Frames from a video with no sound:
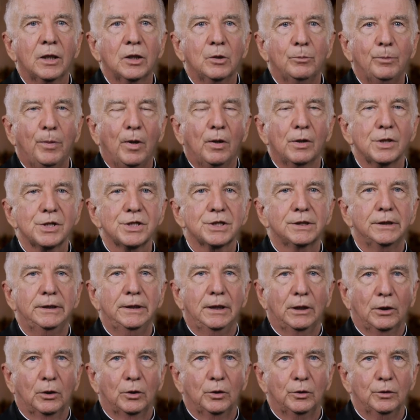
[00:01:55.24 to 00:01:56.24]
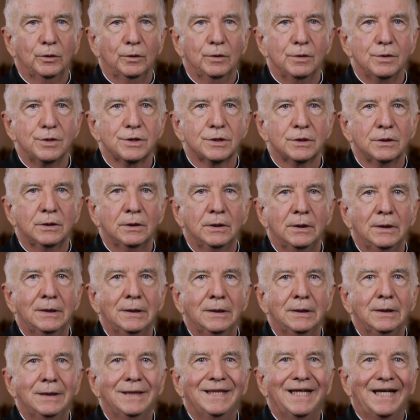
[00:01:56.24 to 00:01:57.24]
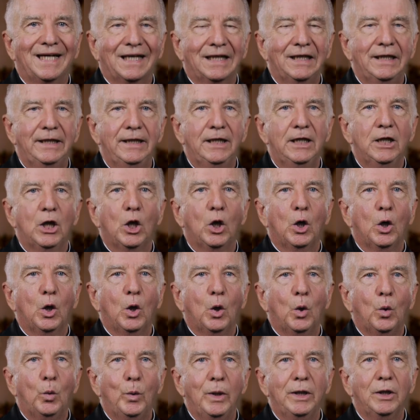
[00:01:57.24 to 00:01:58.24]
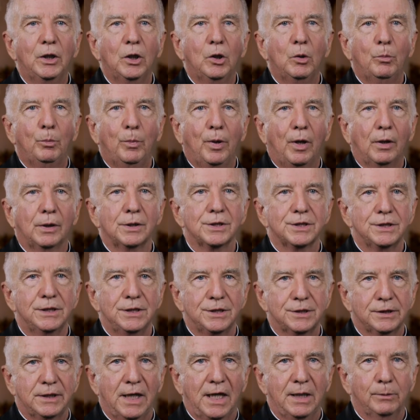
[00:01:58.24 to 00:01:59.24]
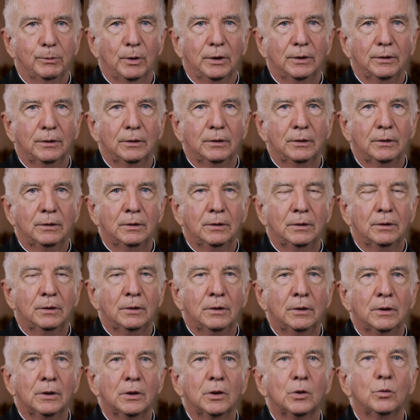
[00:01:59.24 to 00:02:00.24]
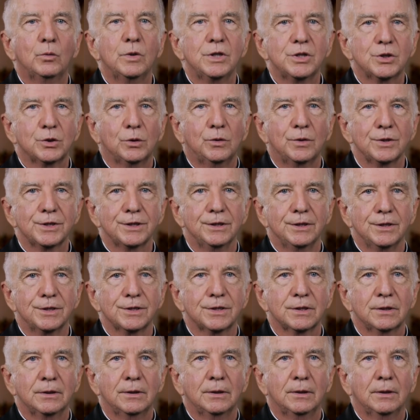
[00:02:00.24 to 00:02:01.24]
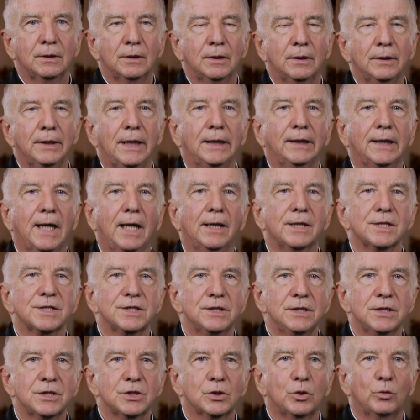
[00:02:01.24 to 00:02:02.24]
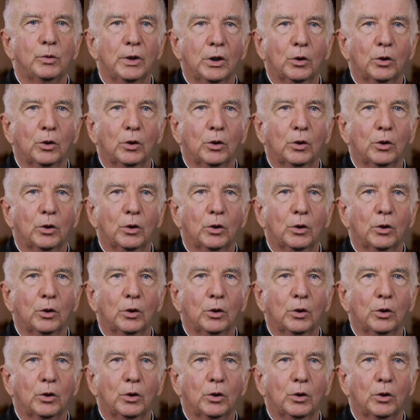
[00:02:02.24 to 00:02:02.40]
The policy includes a clear written policy statement, resources that can assist